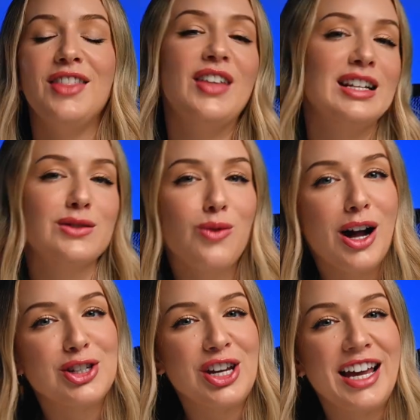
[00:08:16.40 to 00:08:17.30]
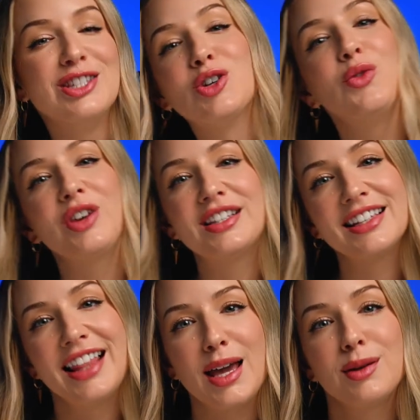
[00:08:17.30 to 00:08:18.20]
Thanks for watching, and don't forget to
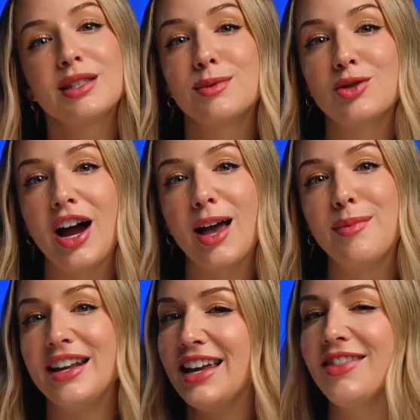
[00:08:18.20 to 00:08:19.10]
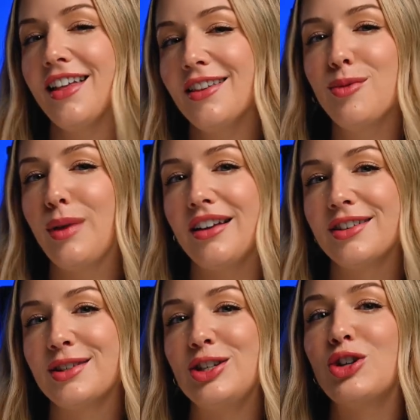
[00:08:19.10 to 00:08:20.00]
like, subscribe, and hit that little
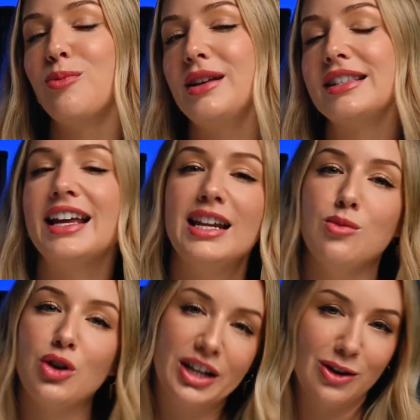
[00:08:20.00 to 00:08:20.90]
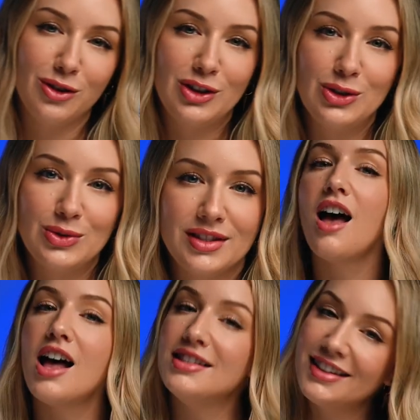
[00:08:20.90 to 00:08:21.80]
bell so you don't miss any more gear reviews.
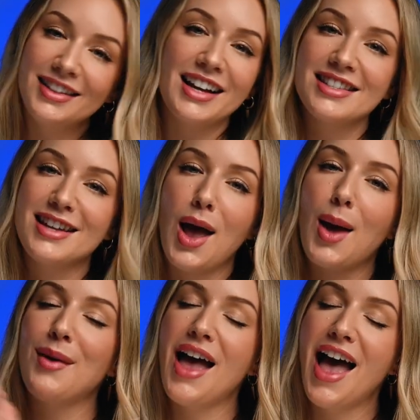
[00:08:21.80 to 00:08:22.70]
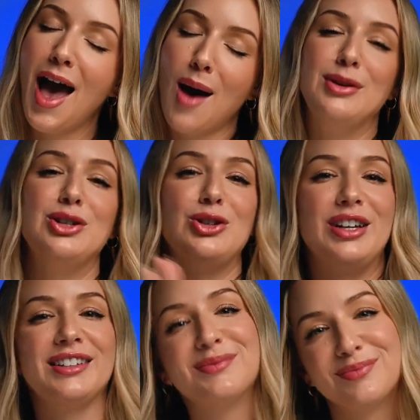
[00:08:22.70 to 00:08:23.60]
Until next time, happy shooting.